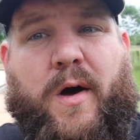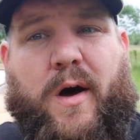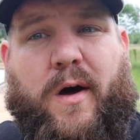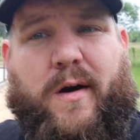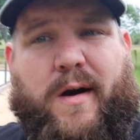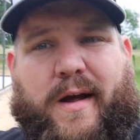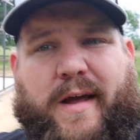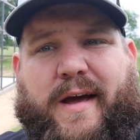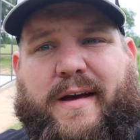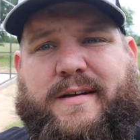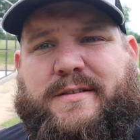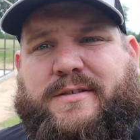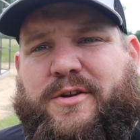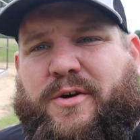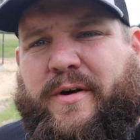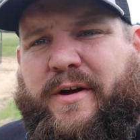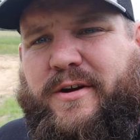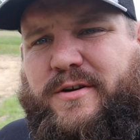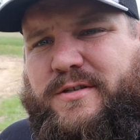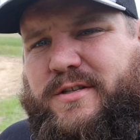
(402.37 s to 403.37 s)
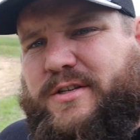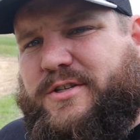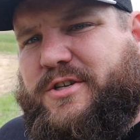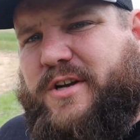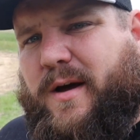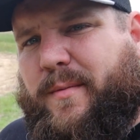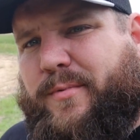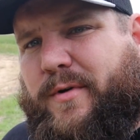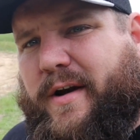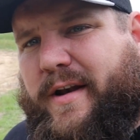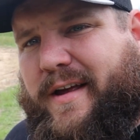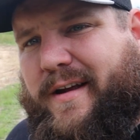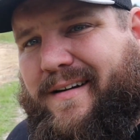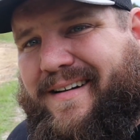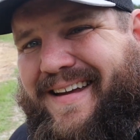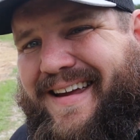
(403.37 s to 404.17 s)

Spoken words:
All right, guys, so here's the shop right here.